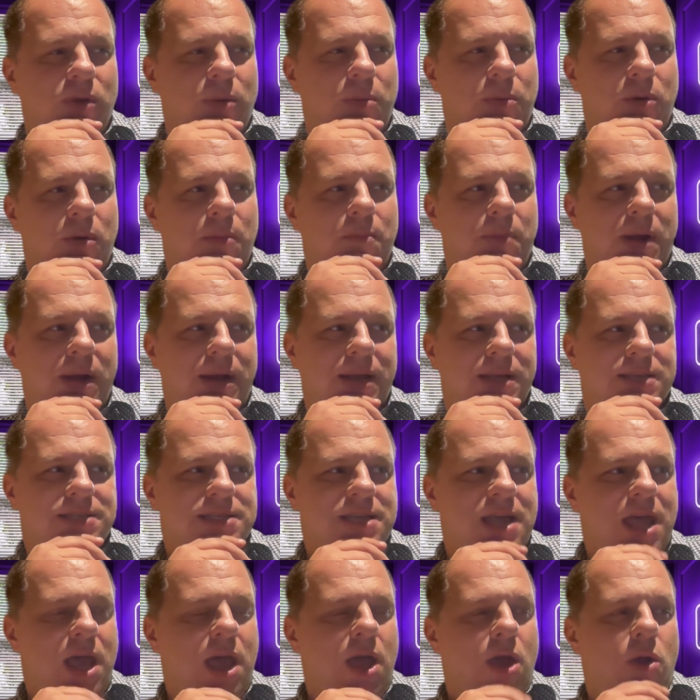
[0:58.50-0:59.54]

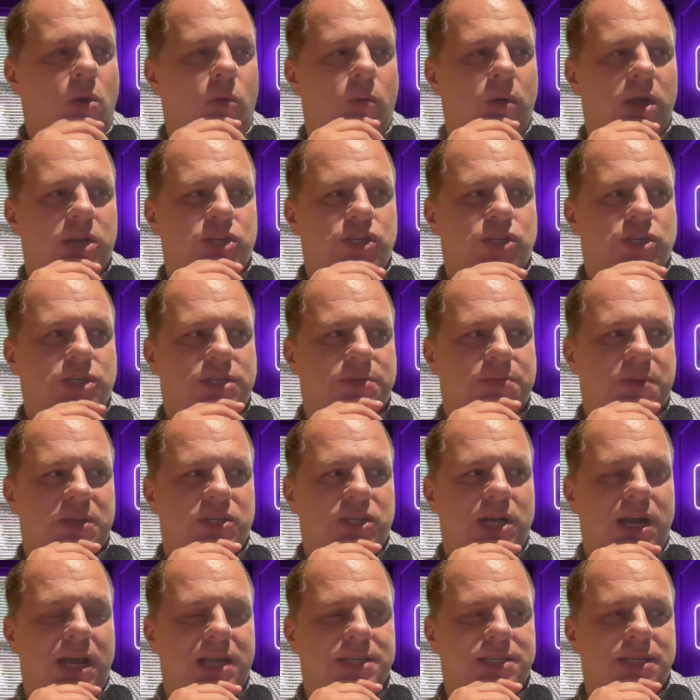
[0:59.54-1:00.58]
companies which
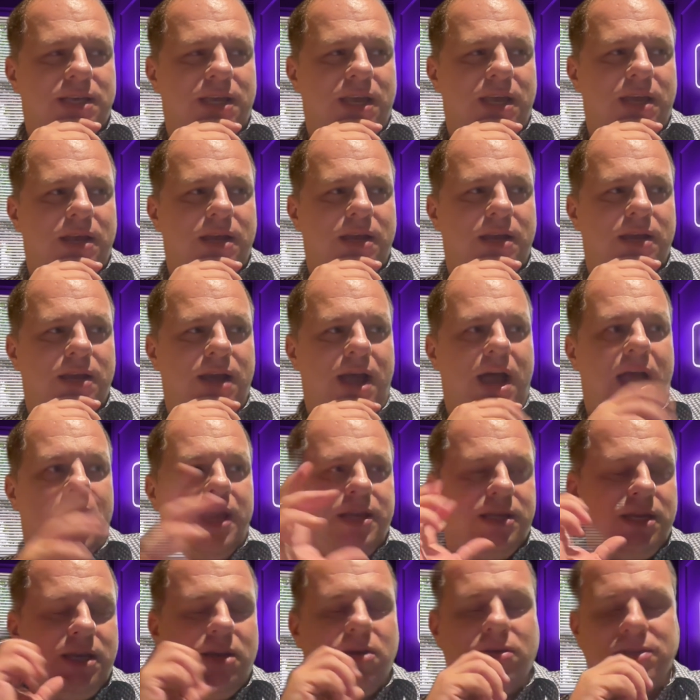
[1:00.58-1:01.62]
specializing in
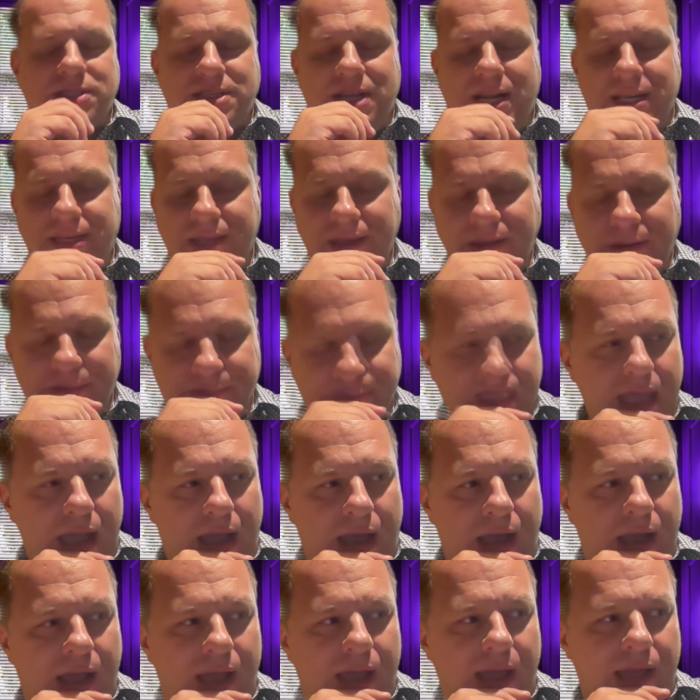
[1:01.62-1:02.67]
IT consulting.
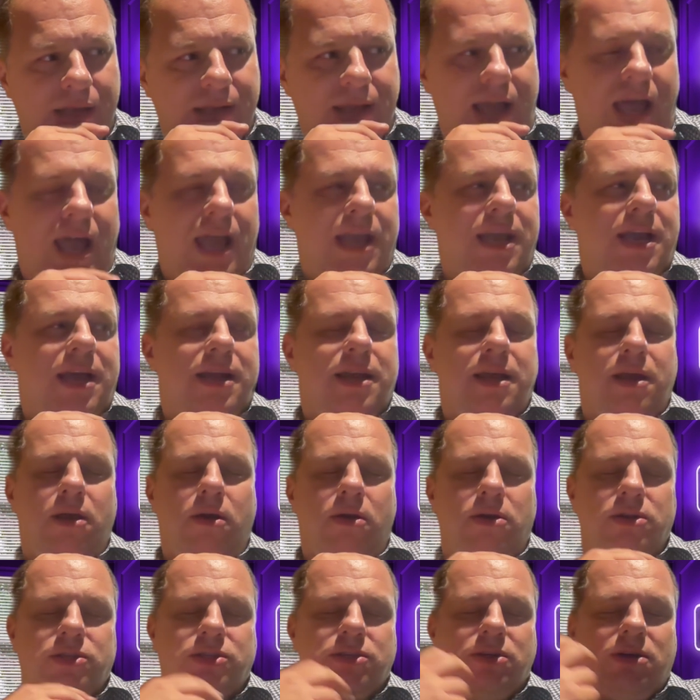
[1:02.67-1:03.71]
And I had
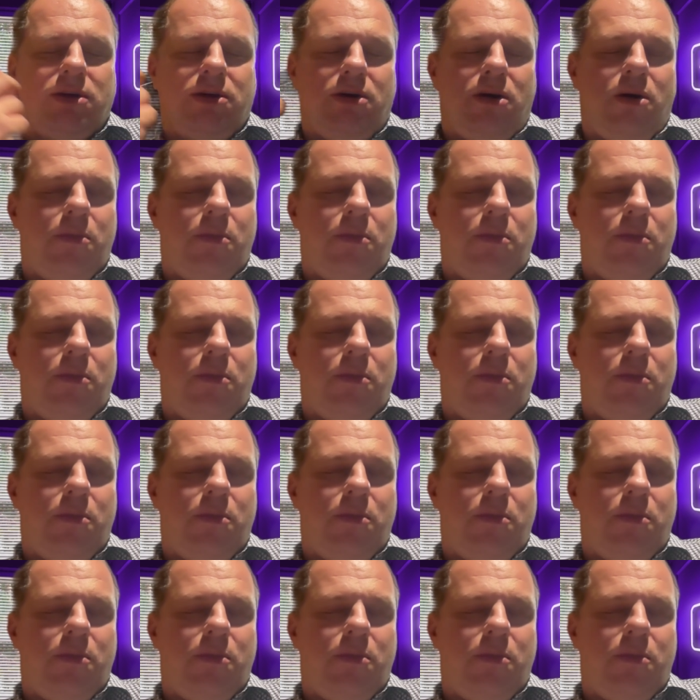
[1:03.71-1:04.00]
also